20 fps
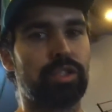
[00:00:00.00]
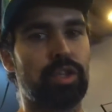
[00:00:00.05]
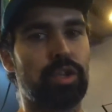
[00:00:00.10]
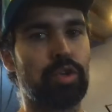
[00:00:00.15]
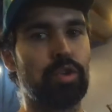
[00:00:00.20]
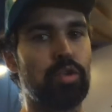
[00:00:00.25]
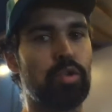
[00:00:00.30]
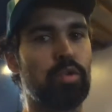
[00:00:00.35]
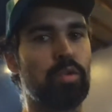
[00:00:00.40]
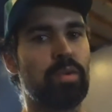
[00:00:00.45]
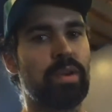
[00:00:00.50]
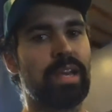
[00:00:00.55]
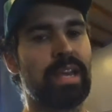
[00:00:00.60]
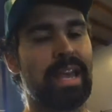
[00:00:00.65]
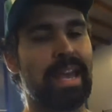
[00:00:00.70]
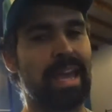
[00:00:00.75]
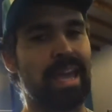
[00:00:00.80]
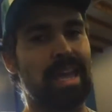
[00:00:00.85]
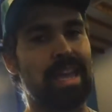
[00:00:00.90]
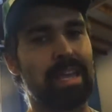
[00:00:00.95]
2
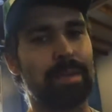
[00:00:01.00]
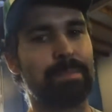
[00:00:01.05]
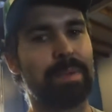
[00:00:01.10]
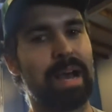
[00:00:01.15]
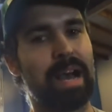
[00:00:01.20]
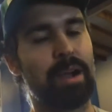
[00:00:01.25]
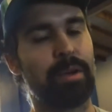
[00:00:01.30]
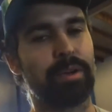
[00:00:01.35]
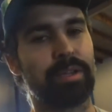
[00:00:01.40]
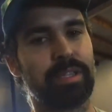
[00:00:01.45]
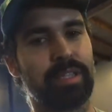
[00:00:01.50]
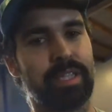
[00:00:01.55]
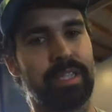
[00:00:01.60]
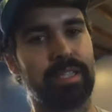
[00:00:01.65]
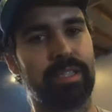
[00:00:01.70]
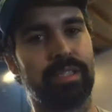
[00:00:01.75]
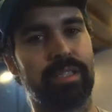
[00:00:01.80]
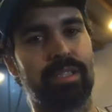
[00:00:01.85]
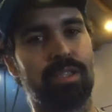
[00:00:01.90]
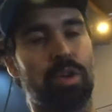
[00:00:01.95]
hang power
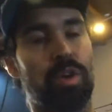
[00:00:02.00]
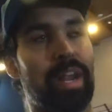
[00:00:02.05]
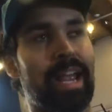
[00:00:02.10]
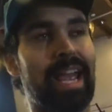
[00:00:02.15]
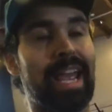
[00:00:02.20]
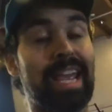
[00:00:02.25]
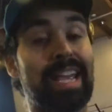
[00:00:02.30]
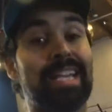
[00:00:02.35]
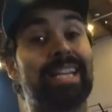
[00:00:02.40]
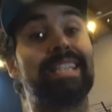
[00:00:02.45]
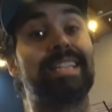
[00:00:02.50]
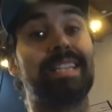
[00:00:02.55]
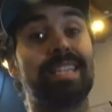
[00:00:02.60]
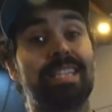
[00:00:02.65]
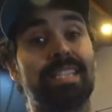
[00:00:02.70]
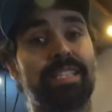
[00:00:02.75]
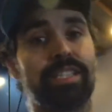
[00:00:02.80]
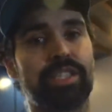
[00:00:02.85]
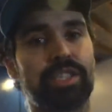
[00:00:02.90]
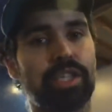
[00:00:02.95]
cleans, or hang
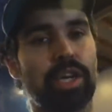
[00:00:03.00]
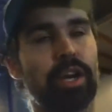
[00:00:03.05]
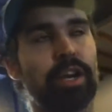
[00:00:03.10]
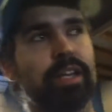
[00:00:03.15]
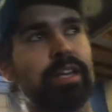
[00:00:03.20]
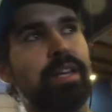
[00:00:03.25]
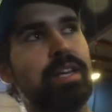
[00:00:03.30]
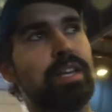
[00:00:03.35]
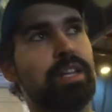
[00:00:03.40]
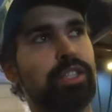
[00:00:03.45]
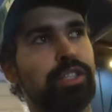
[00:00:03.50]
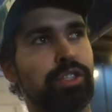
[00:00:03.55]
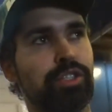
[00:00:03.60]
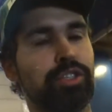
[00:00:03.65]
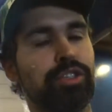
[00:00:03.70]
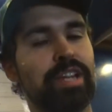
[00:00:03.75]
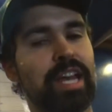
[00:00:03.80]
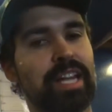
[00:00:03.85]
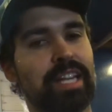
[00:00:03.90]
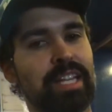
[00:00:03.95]
cleans, sorry. So
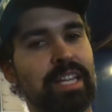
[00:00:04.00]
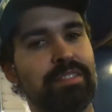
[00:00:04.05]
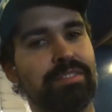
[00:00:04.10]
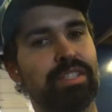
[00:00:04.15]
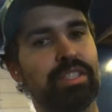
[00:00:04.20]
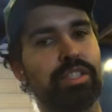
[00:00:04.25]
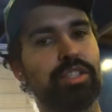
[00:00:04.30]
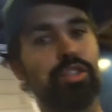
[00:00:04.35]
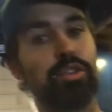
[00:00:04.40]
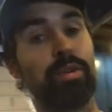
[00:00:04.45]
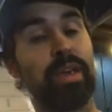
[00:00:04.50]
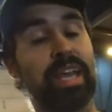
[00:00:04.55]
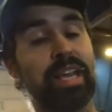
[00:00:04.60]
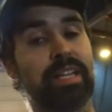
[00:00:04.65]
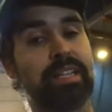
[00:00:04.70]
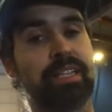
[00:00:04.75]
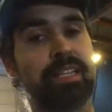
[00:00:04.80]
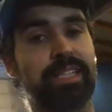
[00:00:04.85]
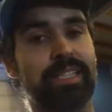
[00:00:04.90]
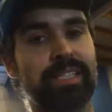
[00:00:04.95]
2 deadlifts, 2
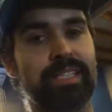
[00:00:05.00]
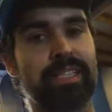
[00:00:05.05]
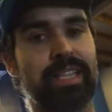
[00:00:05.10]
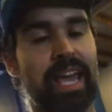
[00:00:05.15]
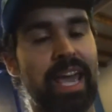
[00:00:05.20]
hang cleans.